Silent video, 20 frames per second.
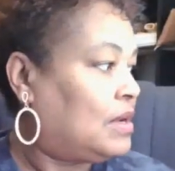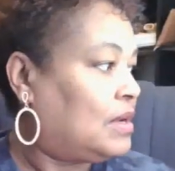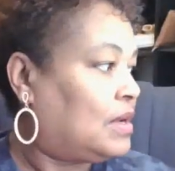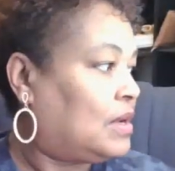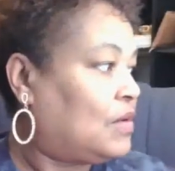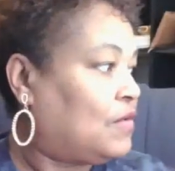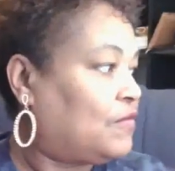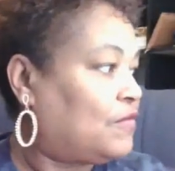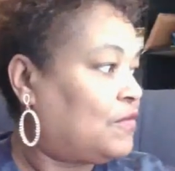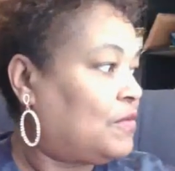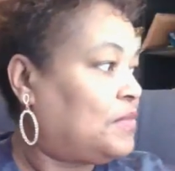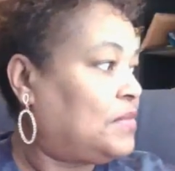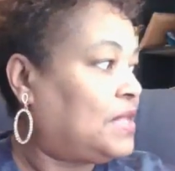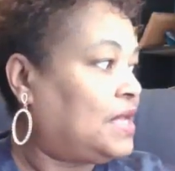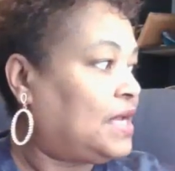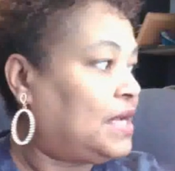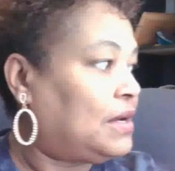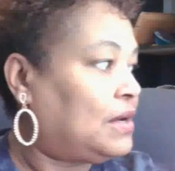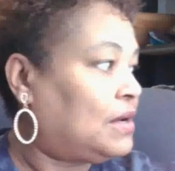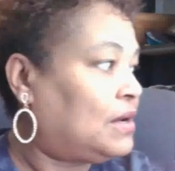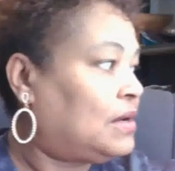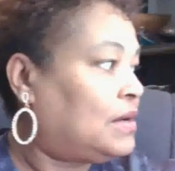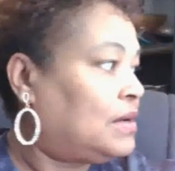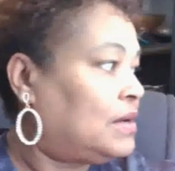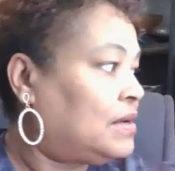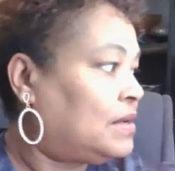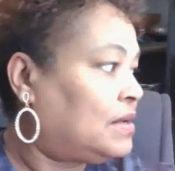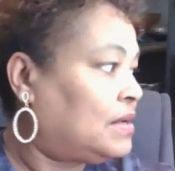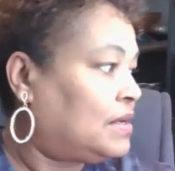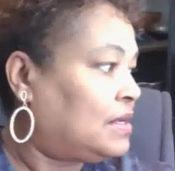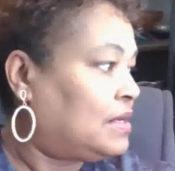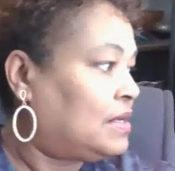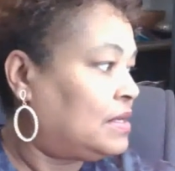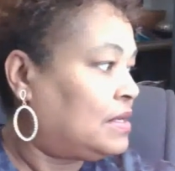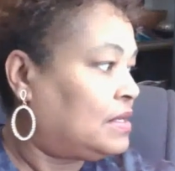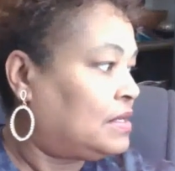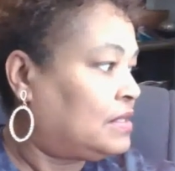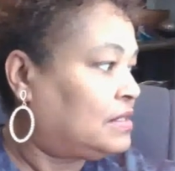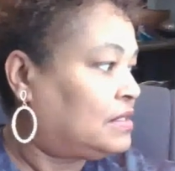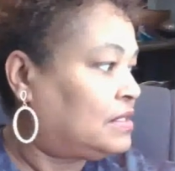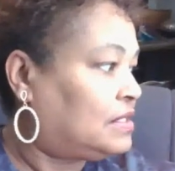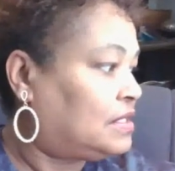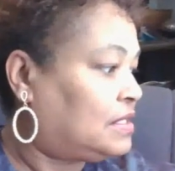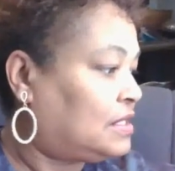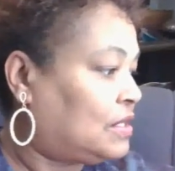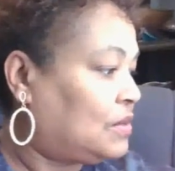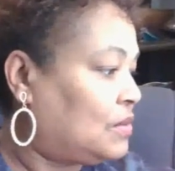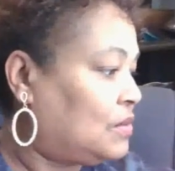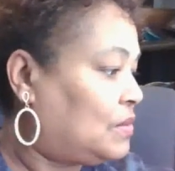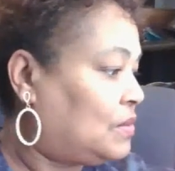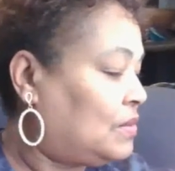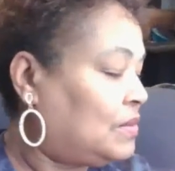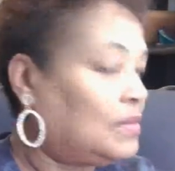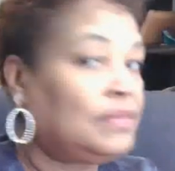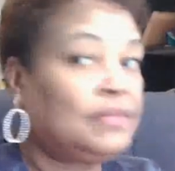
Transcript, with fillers: go from there. So